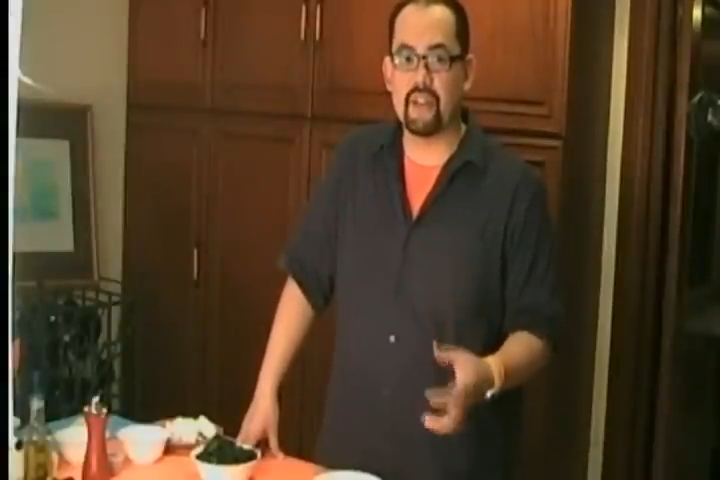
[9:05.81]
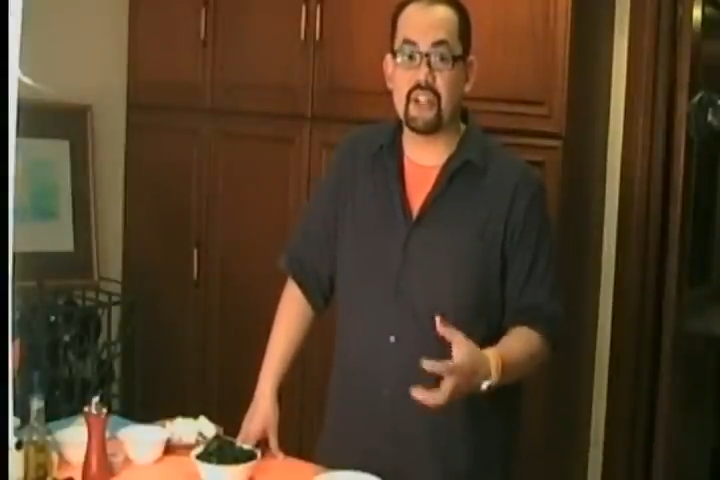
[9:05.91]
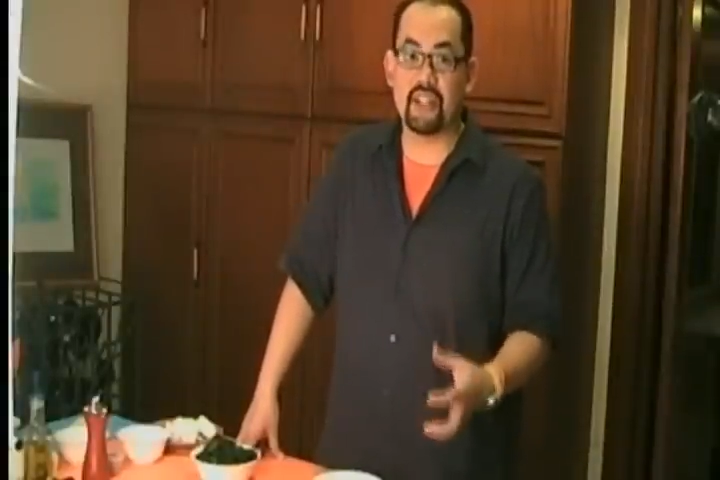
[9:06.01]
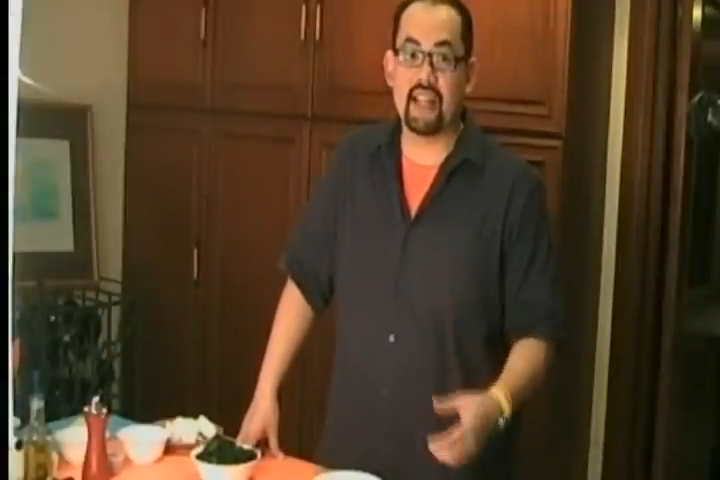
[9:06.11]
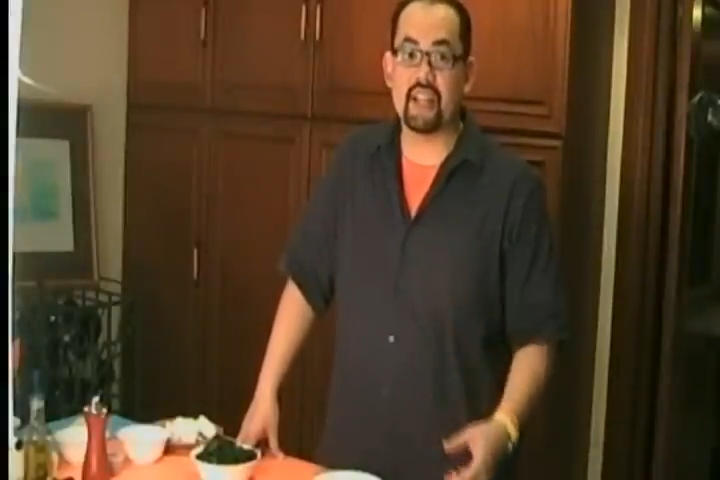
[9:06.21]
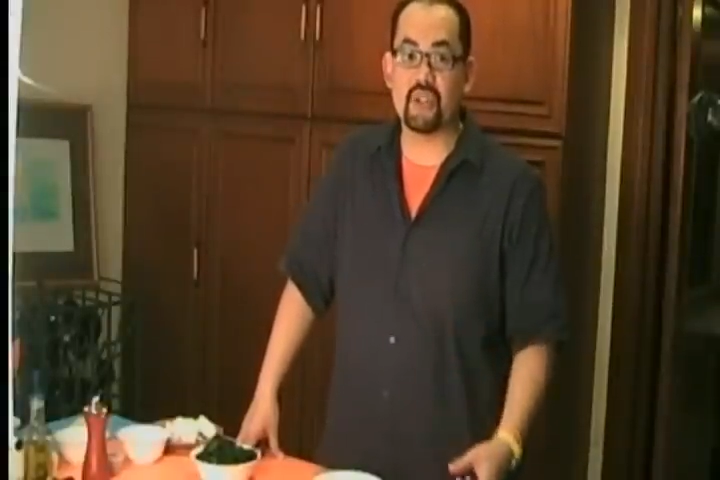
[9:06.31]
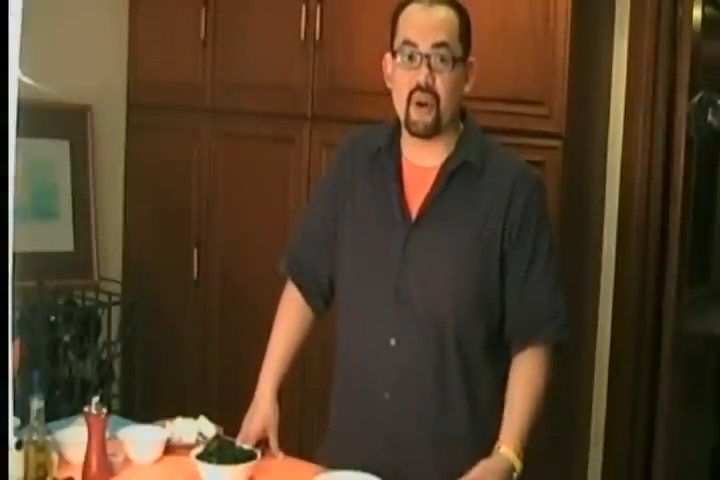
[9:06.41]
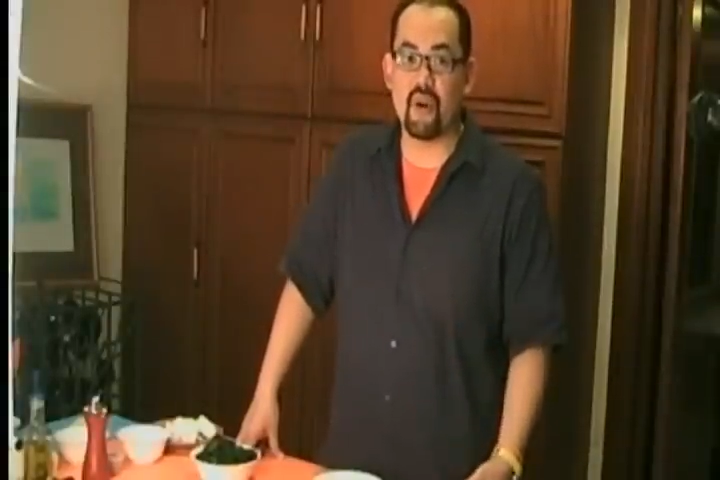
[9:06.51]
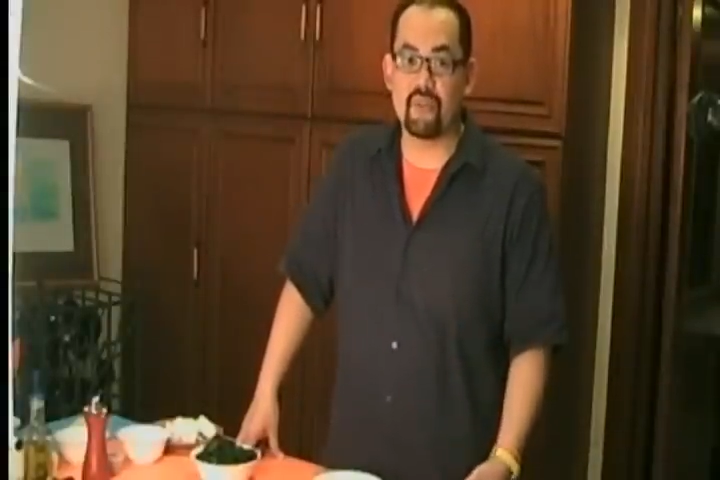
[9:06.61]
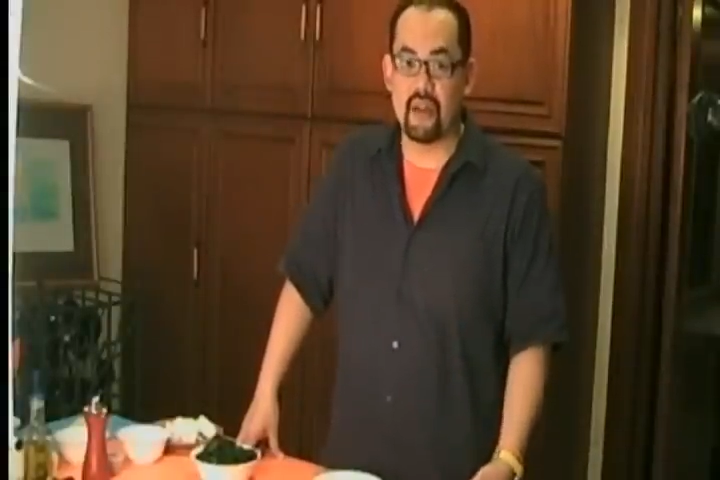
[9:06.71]
fishy taste
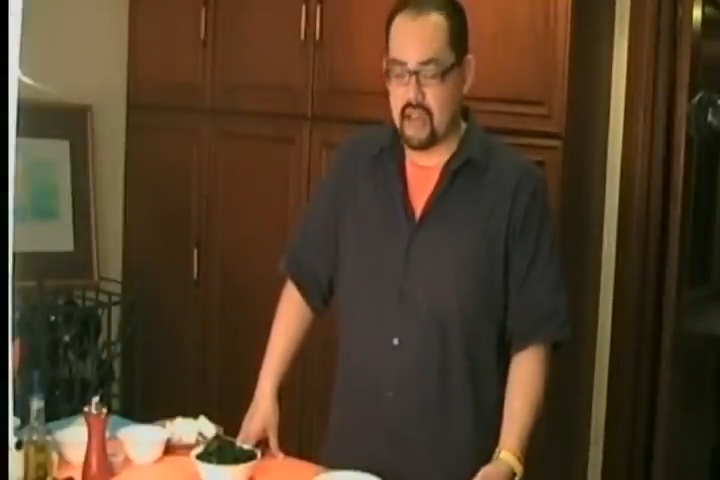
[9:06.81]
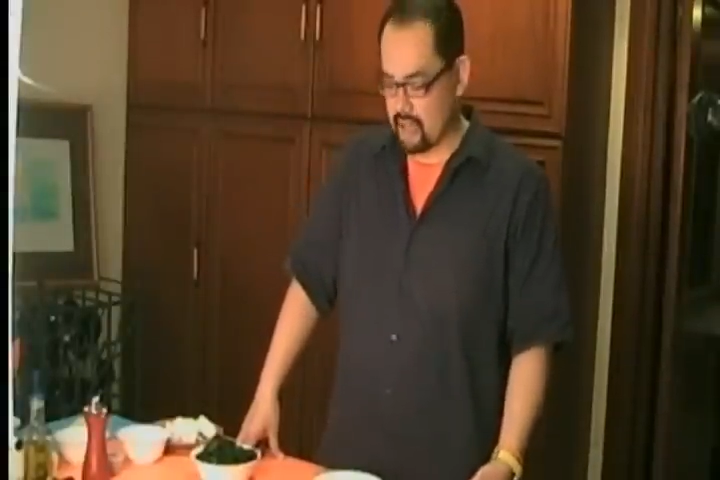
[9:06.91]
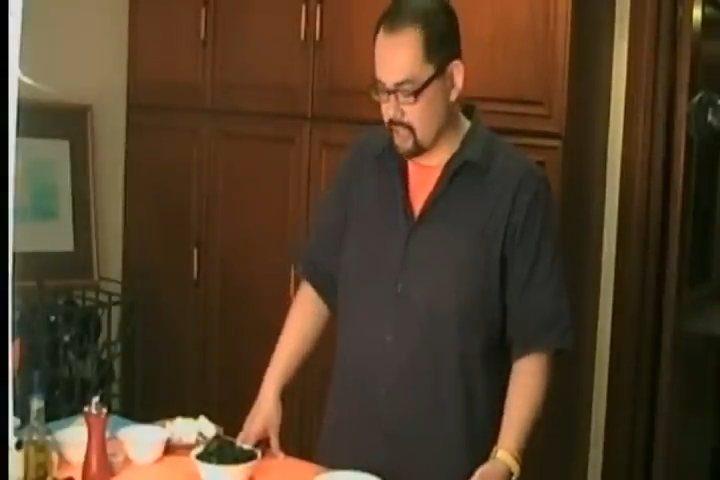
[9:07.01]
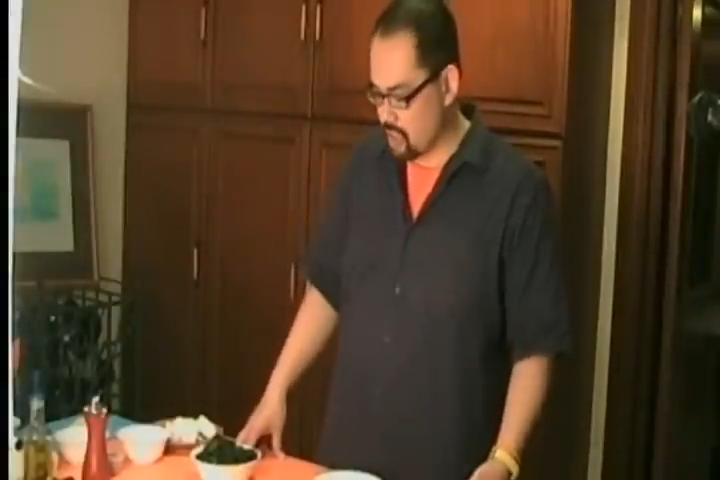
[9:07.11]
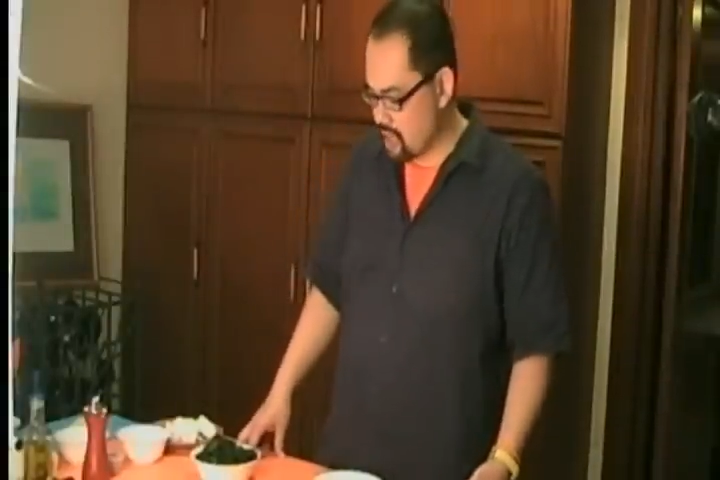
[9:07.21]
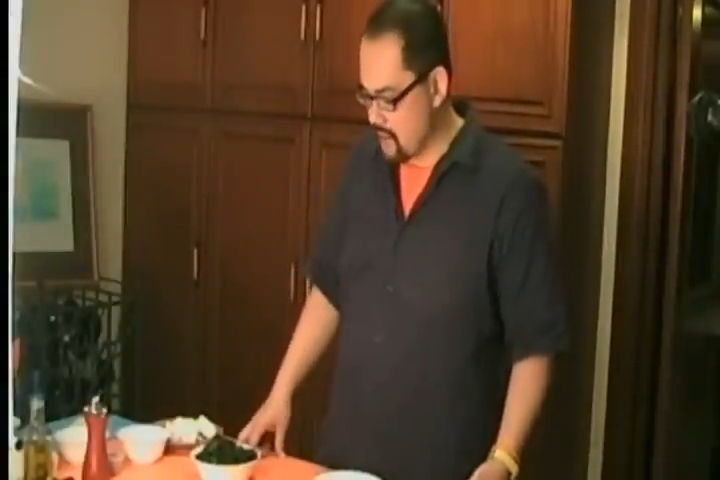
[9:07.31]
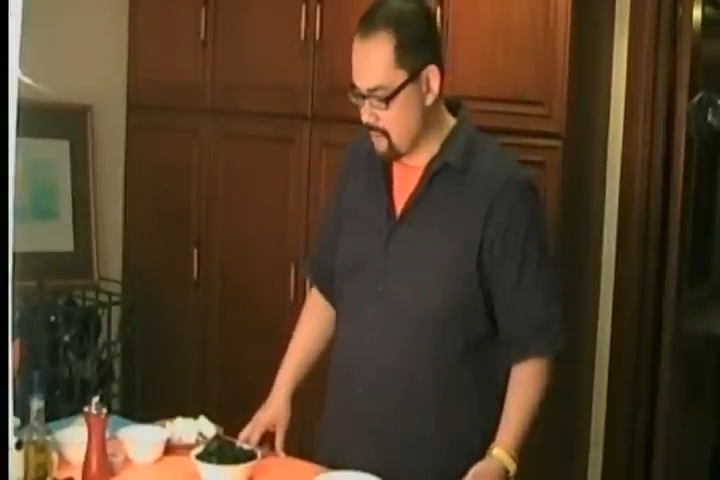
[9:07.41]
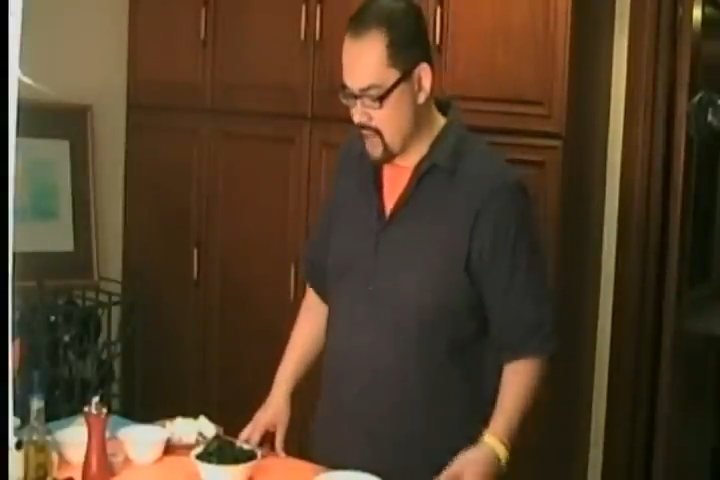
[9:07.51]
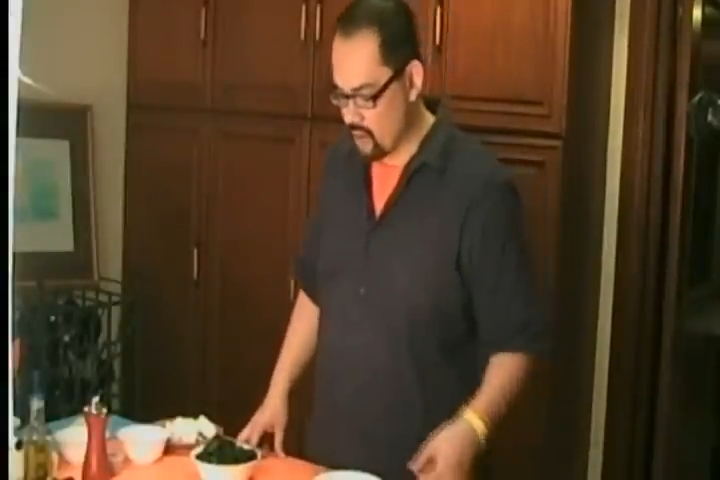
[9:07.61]
of the shrimp?